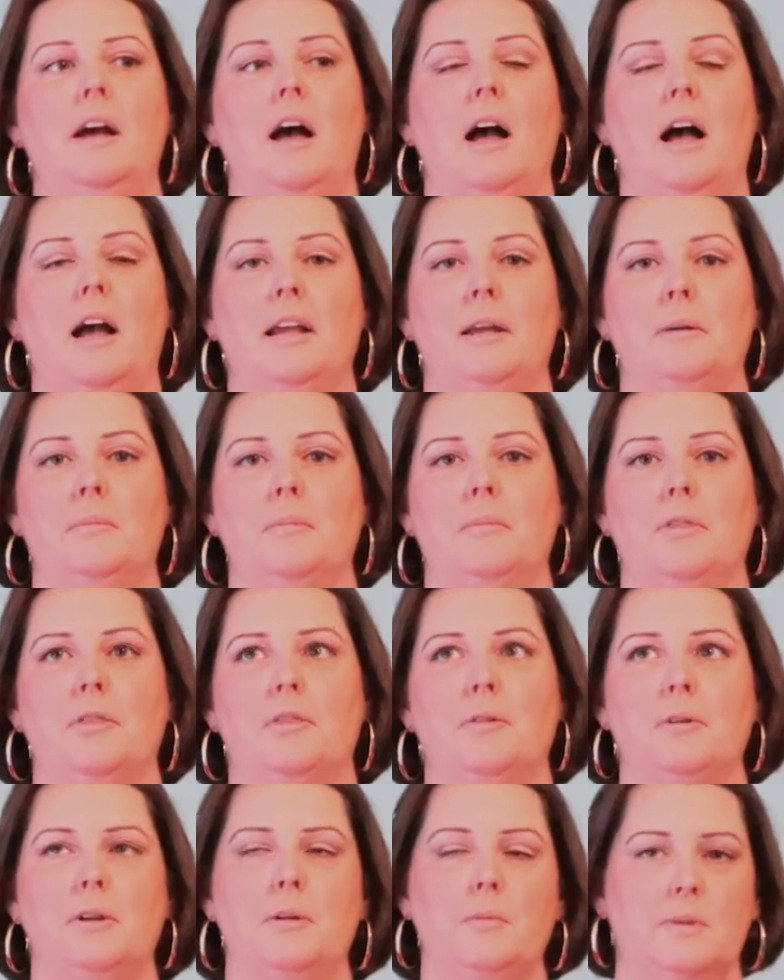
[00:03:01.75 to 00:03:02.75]
I am
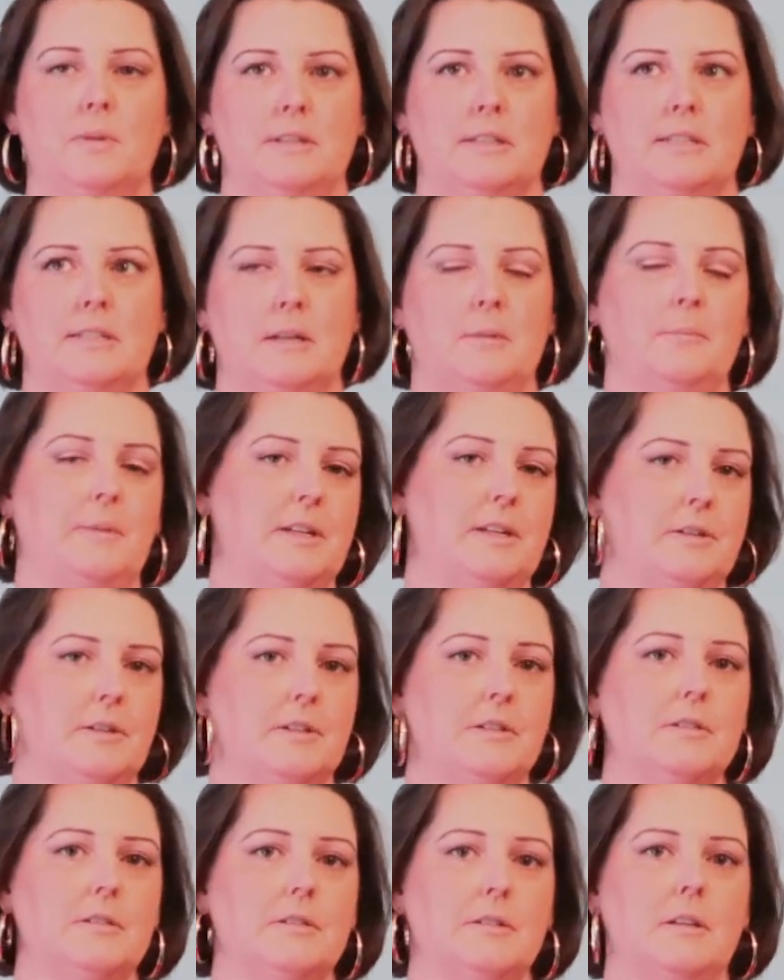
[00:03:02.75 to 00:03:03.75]
31
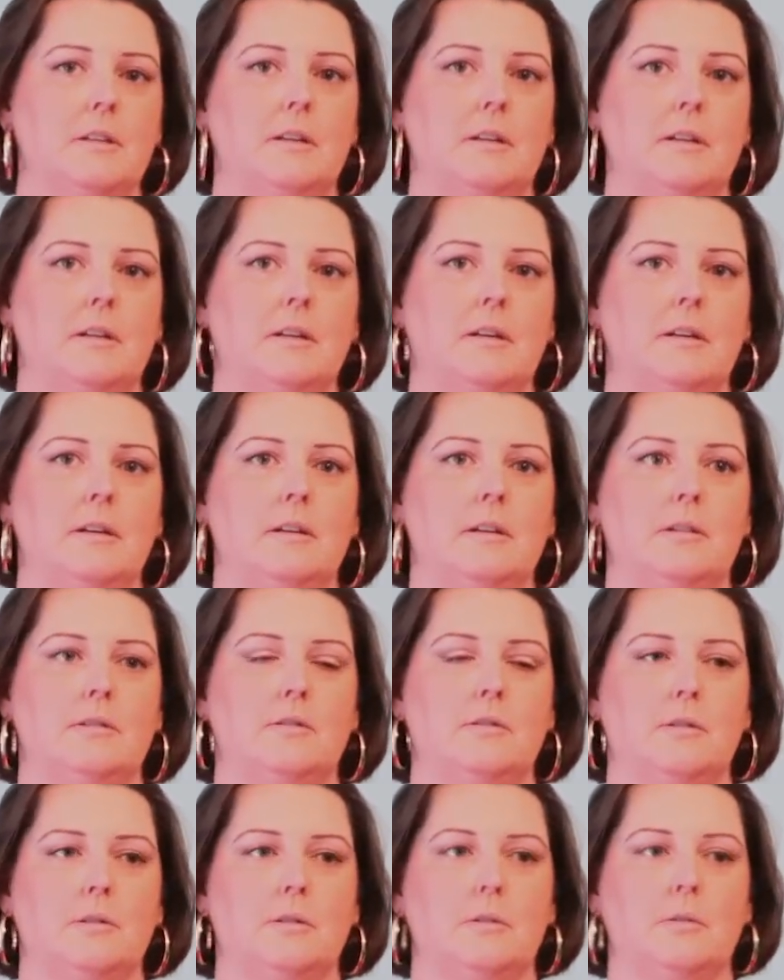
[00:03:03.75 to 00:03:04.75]
centimeters.
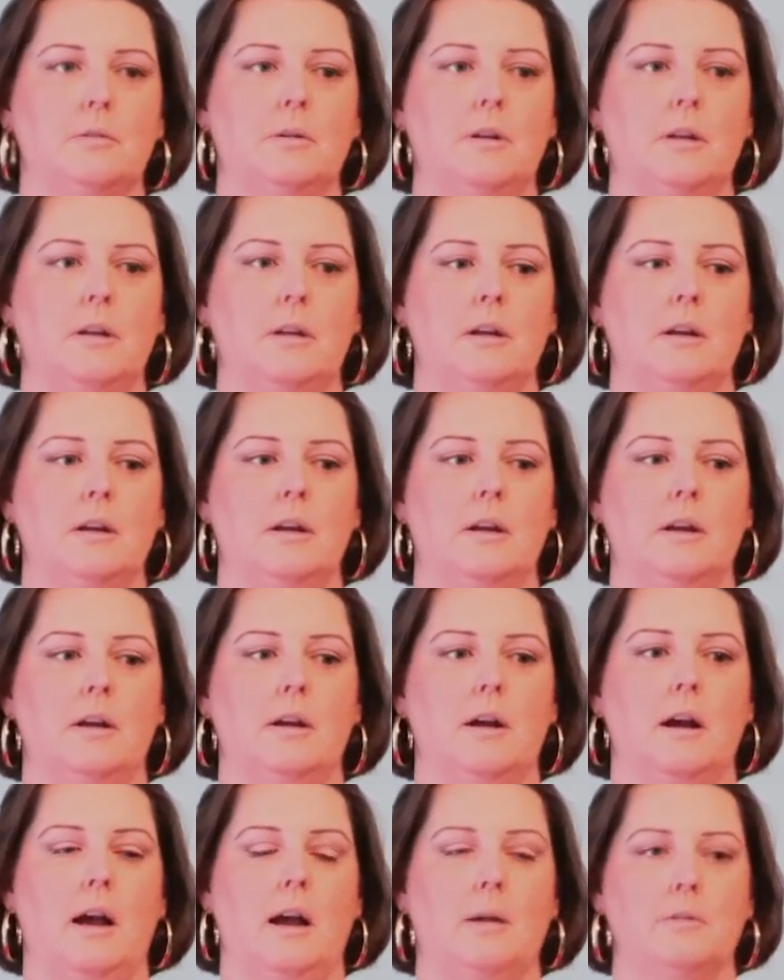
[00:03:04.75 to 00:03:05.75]
So
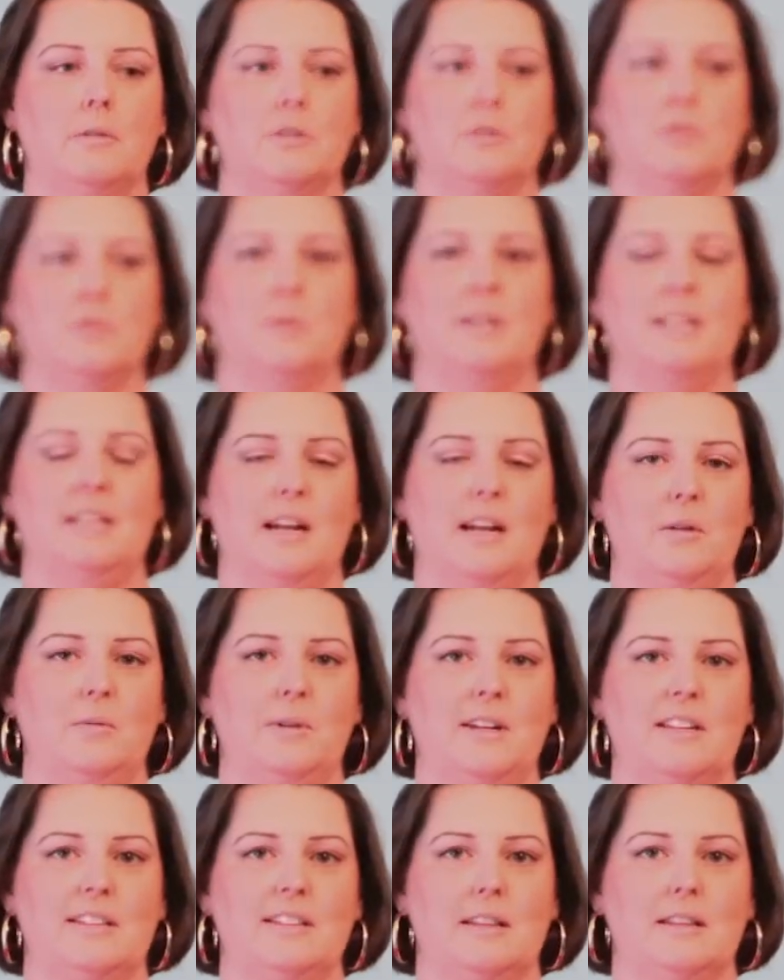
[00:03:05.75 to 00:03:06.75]
I was 29
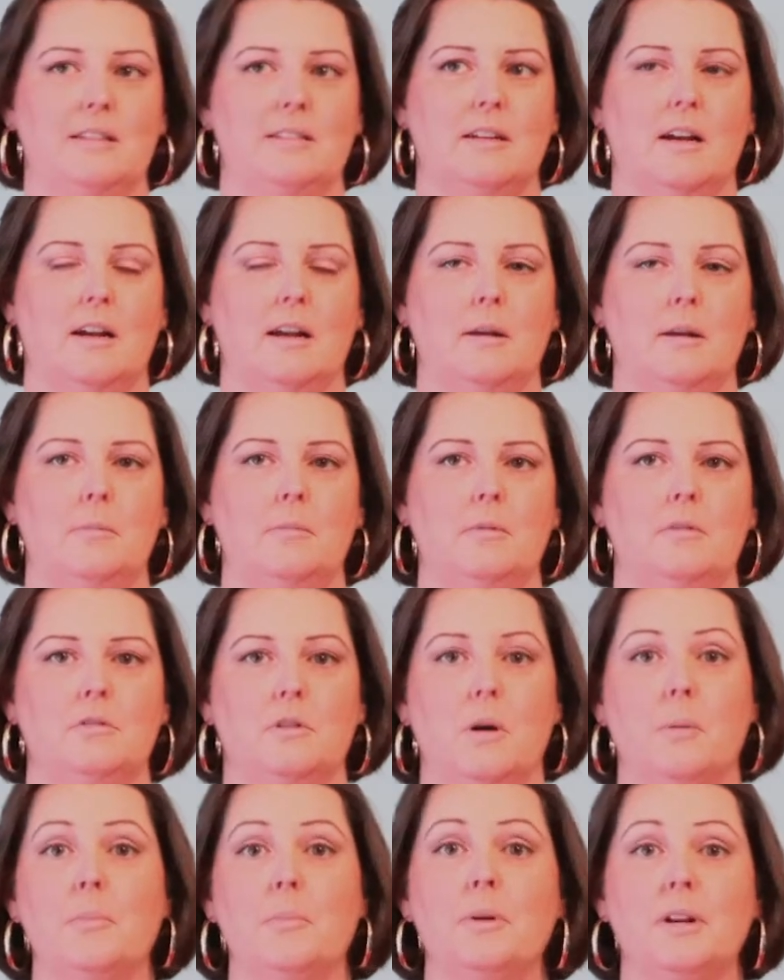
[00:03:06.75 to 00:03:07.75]
weeks at the time.
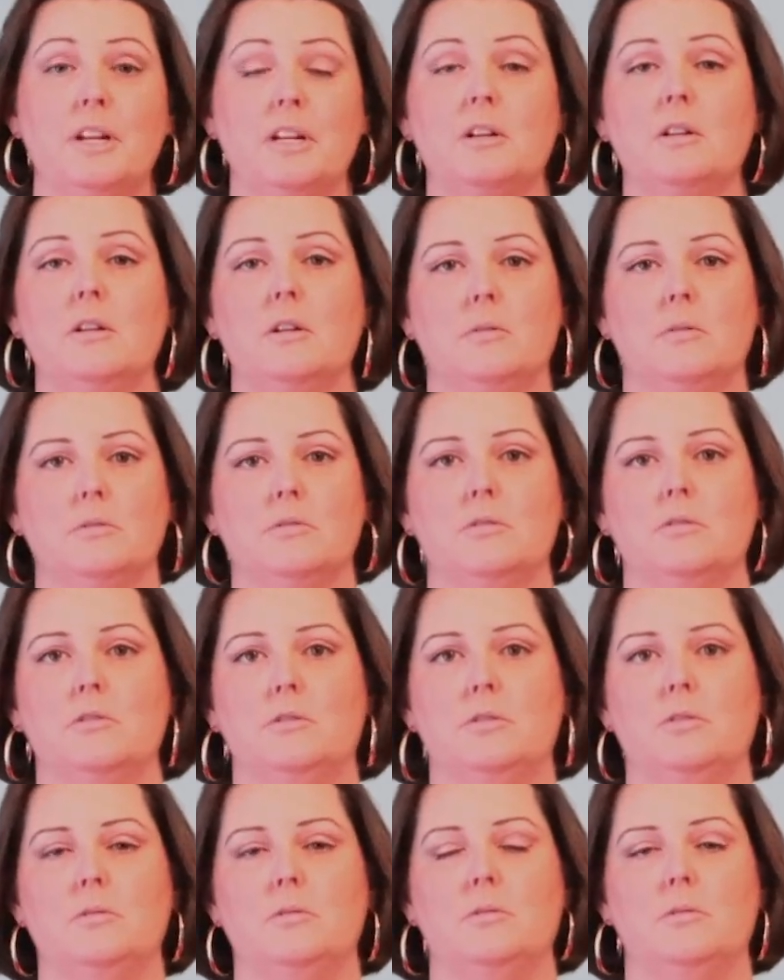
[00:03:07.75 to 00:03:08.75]
So I'm pretty close
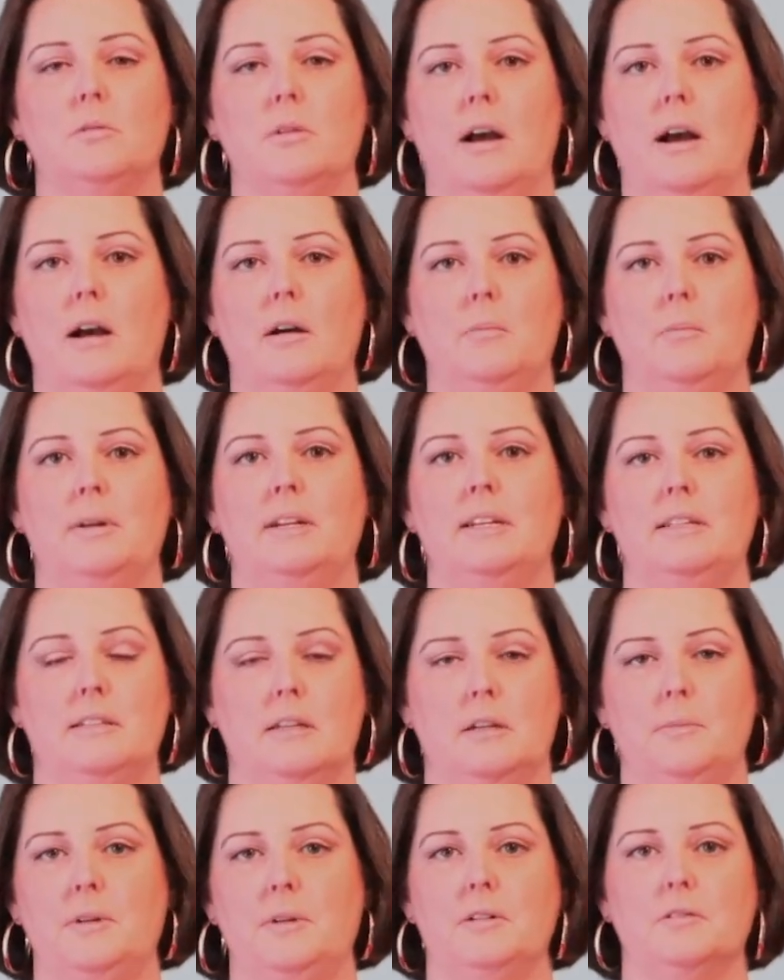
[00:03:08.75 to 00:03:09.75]
to how many
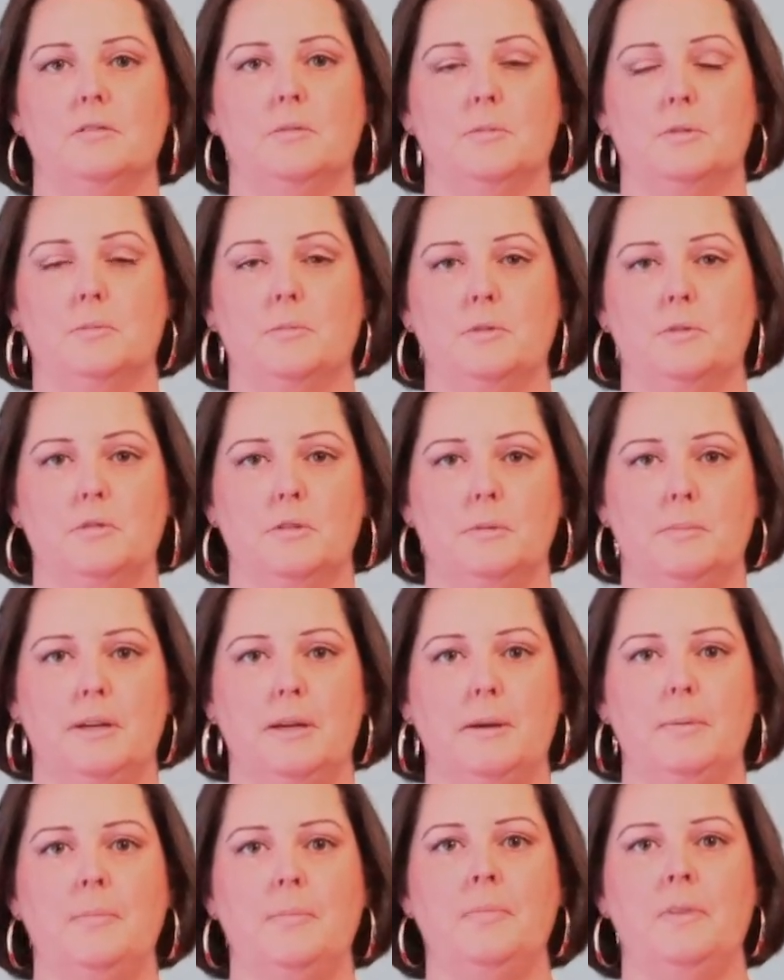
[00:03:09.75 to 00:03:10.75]
centimeters I'm supposed to
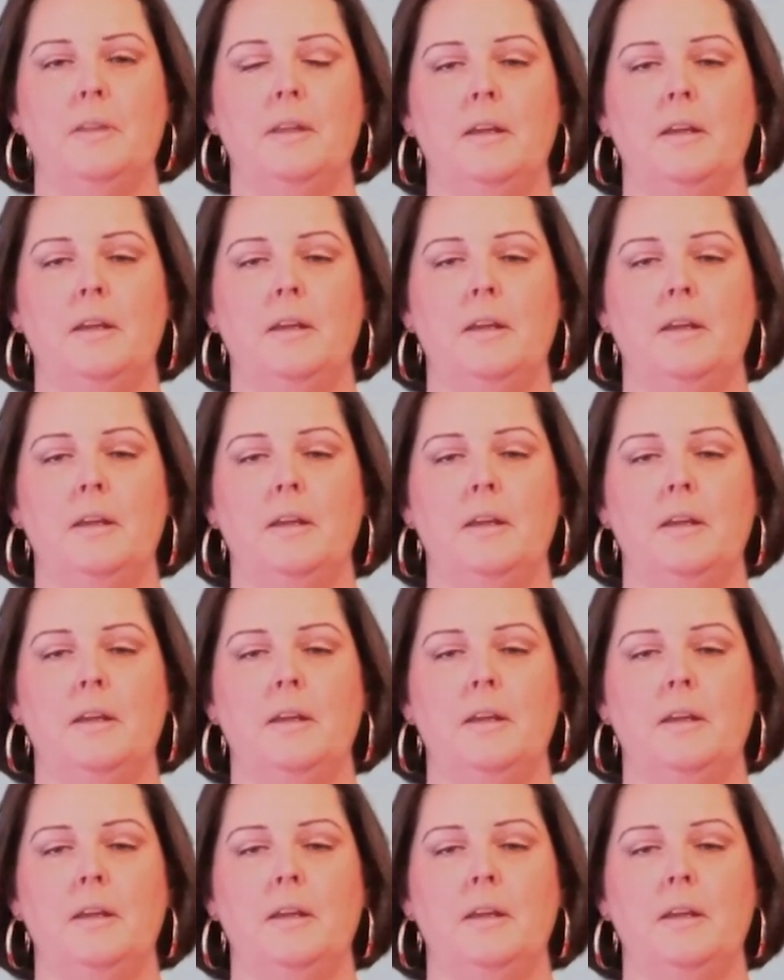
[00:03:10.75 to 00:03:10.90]
be.